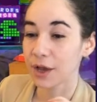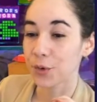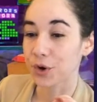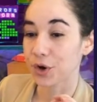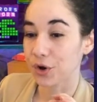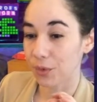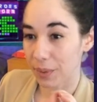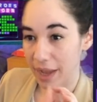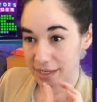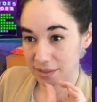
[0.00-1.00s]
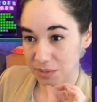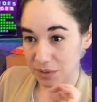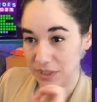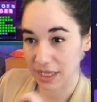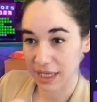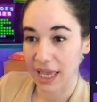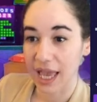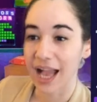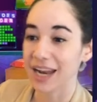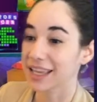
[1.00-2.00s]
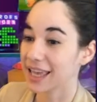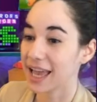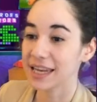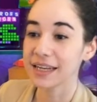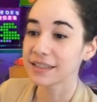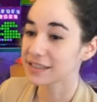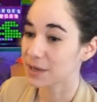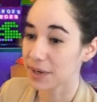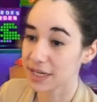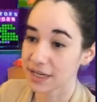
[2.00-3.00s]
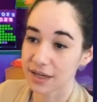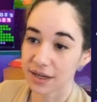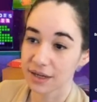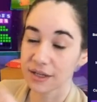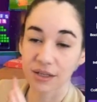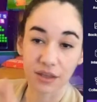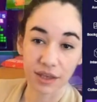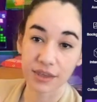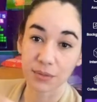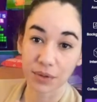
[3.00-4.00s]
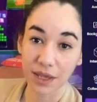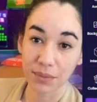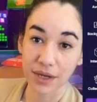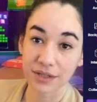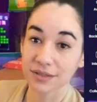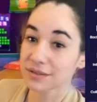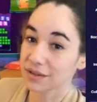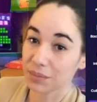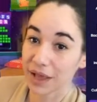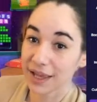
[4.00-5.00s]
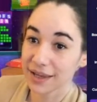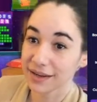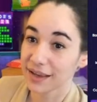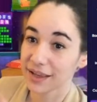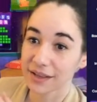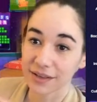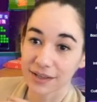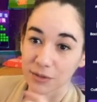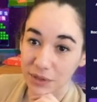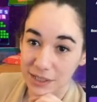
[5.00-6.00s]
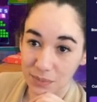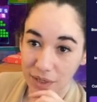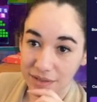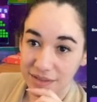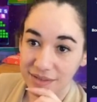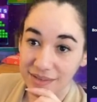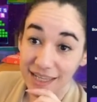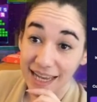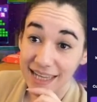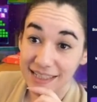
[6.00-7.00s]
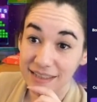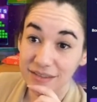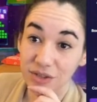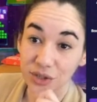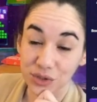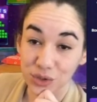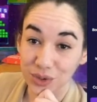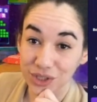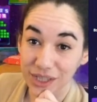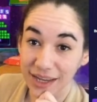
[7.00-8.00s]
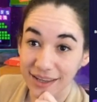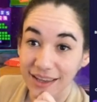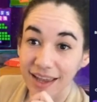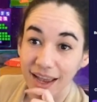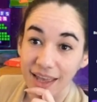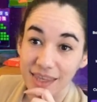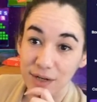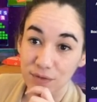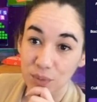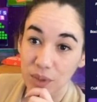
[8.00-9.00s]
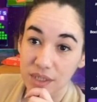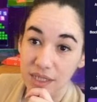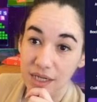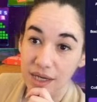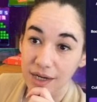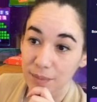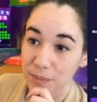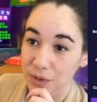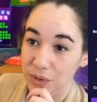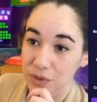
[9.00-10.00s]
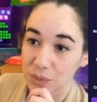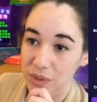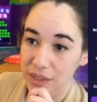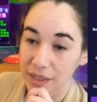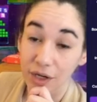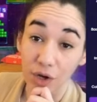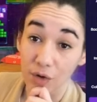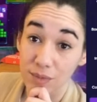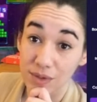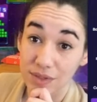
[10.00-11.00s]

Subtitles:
We're going to go back to music. And again, same idea. Click the play button to play it. Click the plus button to add it. Turns into a check. And then if you want to not upload, you would click no music.